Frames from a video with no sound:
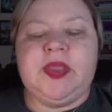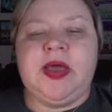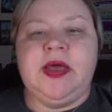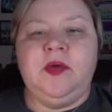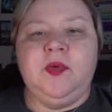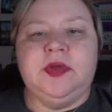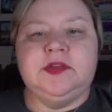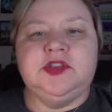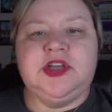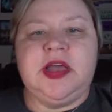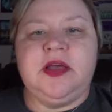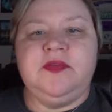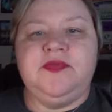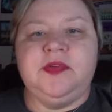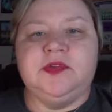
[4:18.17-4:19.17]
I will
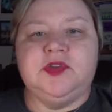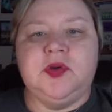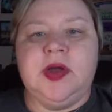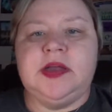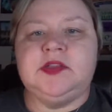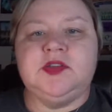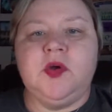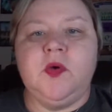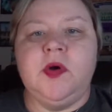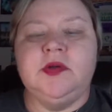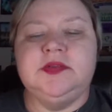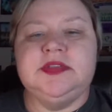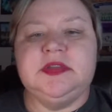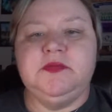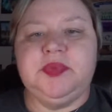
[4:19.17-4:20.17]
check for direct
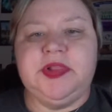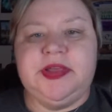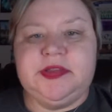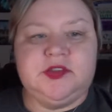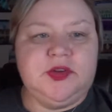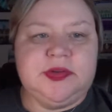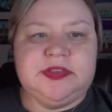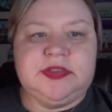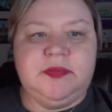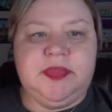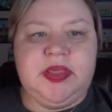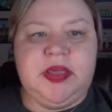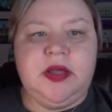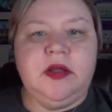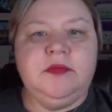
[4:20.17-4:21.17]
quotes and plagiarism
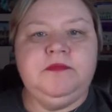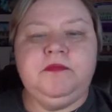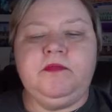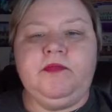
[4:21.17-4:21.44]
there.